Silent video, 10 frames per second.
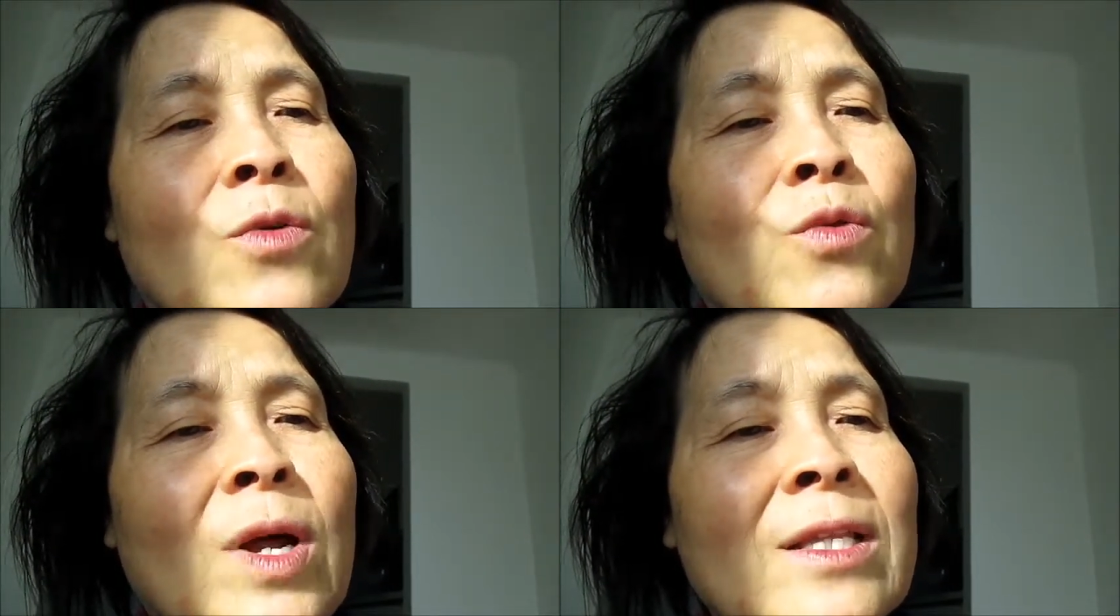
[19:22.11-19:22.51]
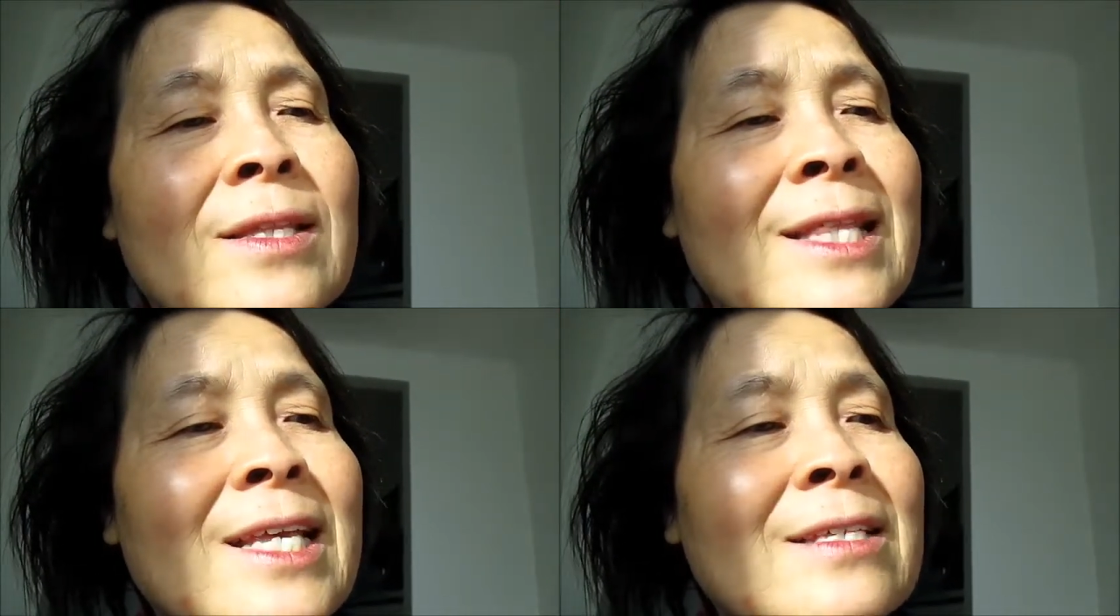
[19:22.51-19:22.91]

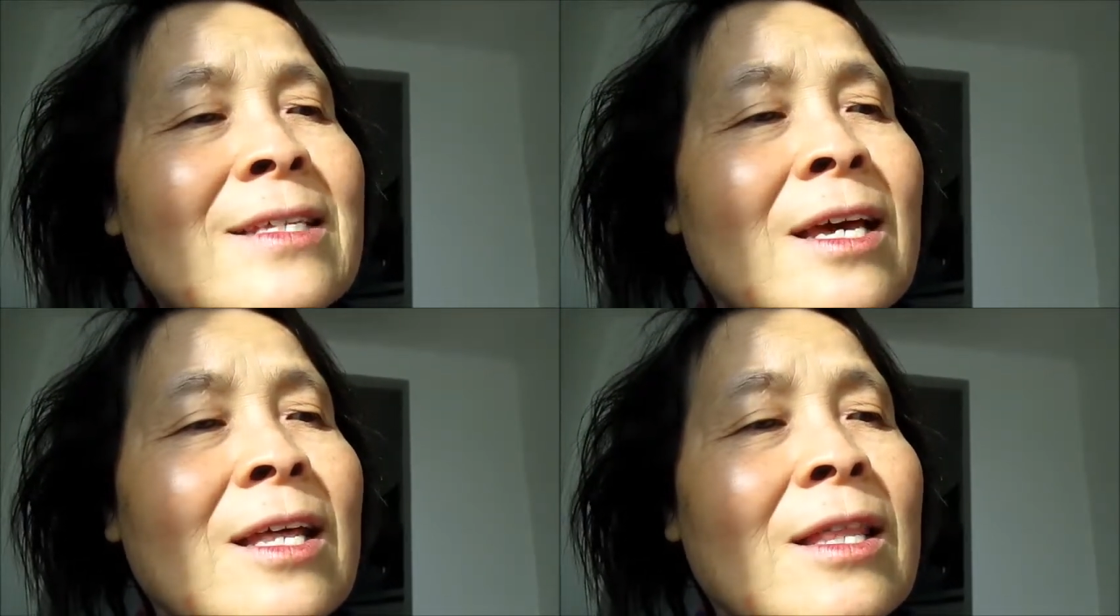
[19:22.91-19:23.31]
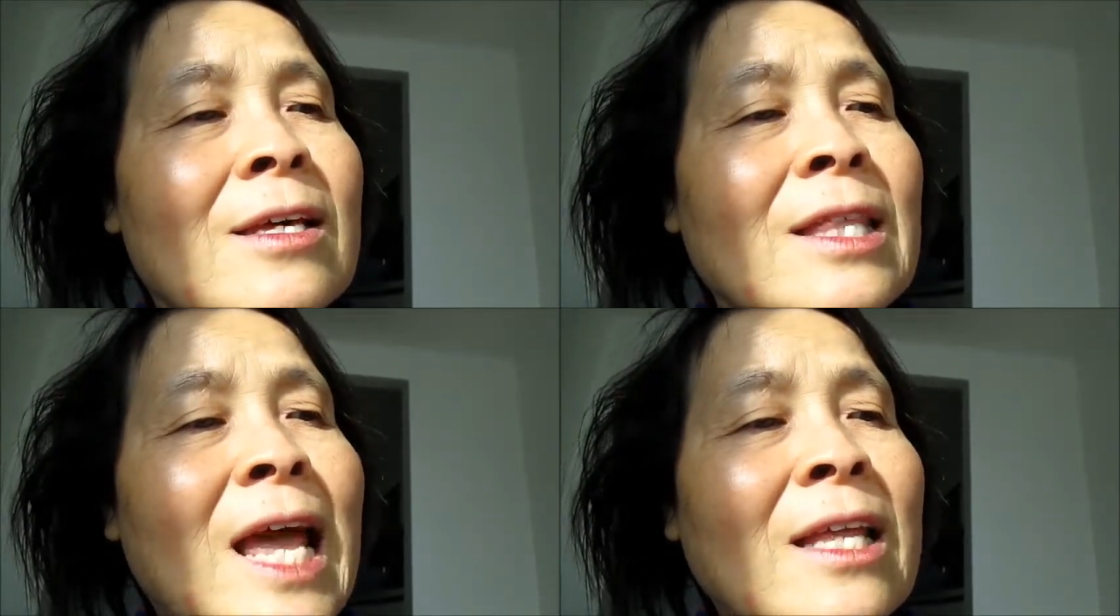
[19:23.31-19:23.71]
greatness and
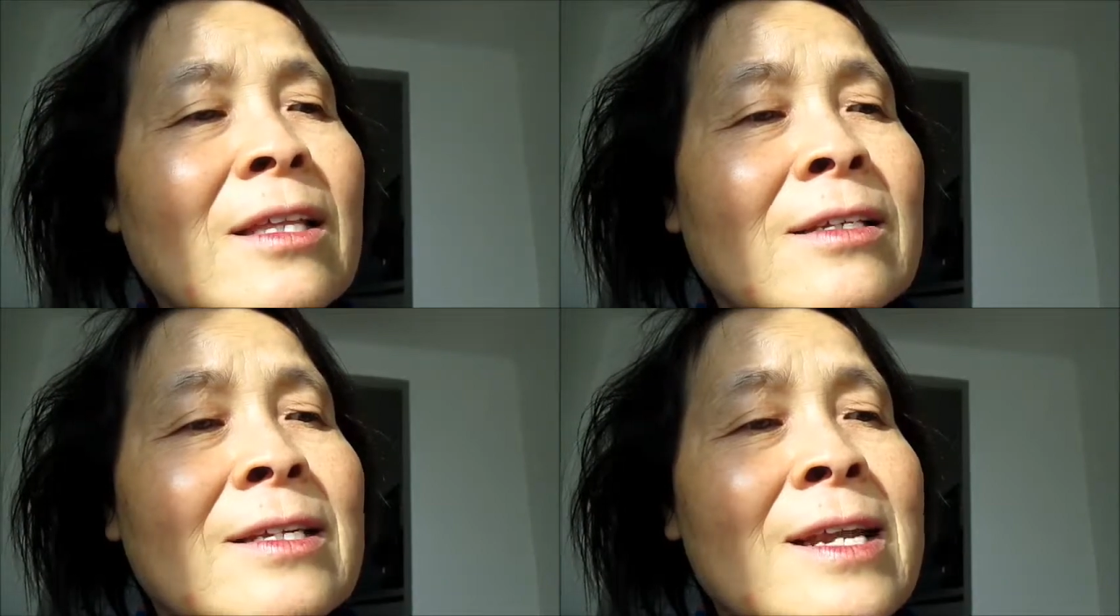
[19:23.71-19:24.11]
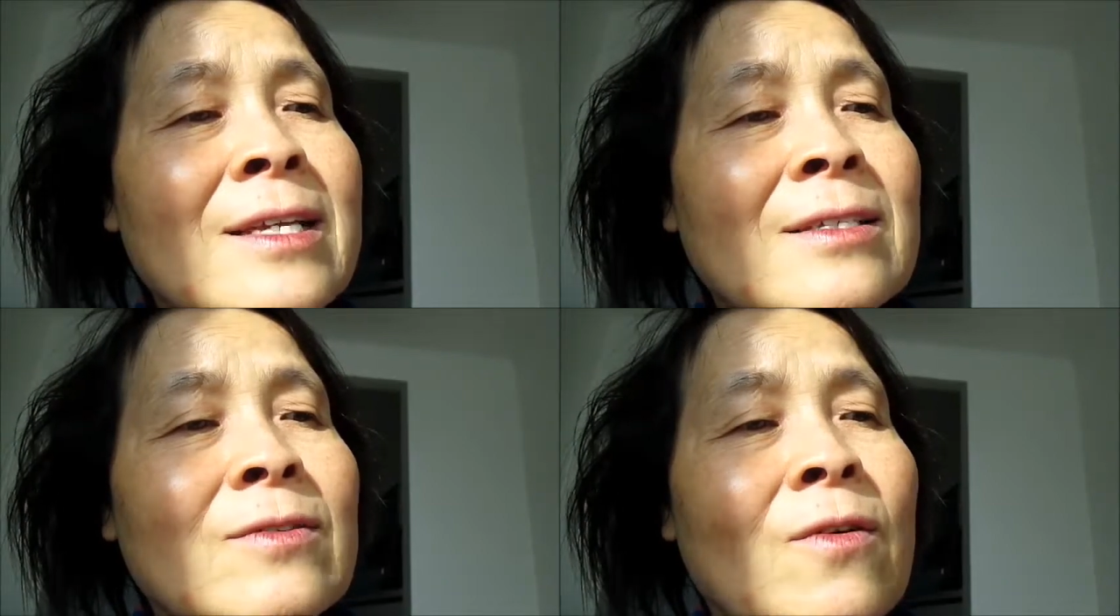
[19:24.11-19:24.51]
the
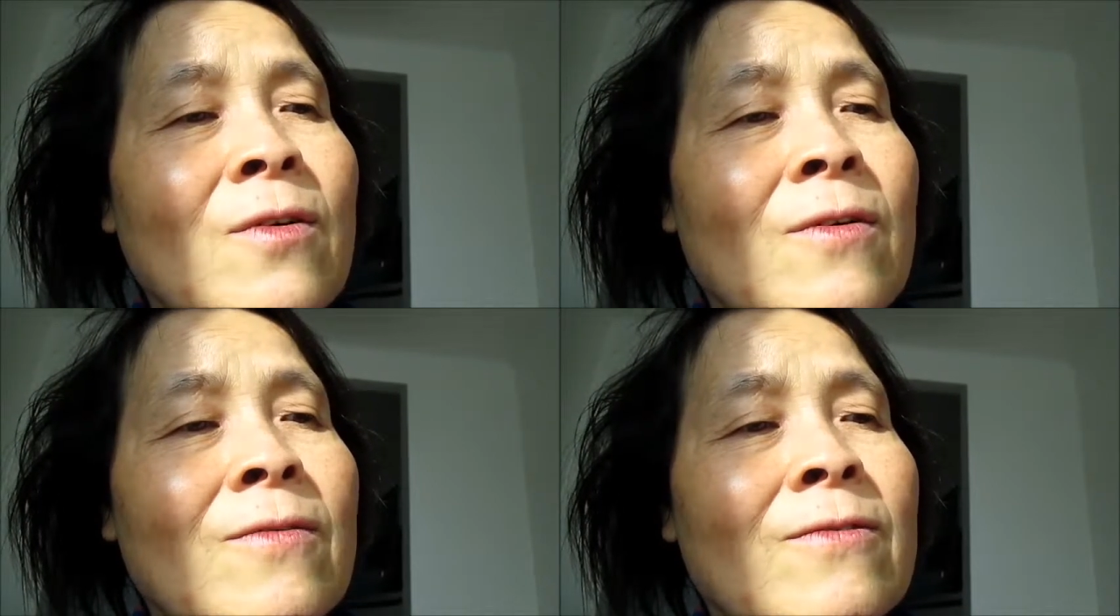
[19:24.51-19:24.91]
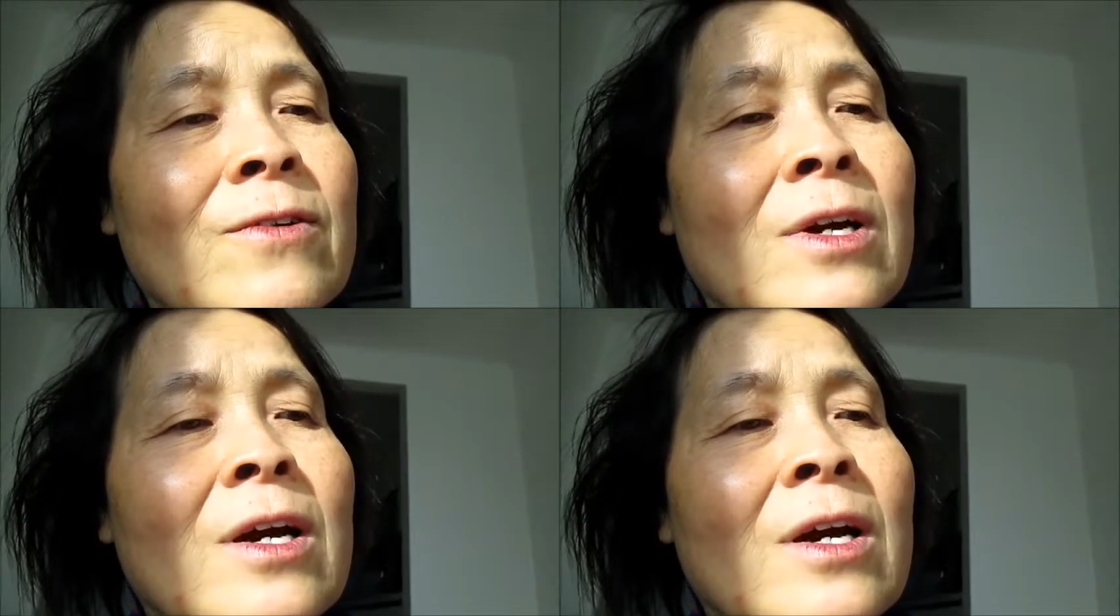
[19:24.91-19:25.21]
tenderness of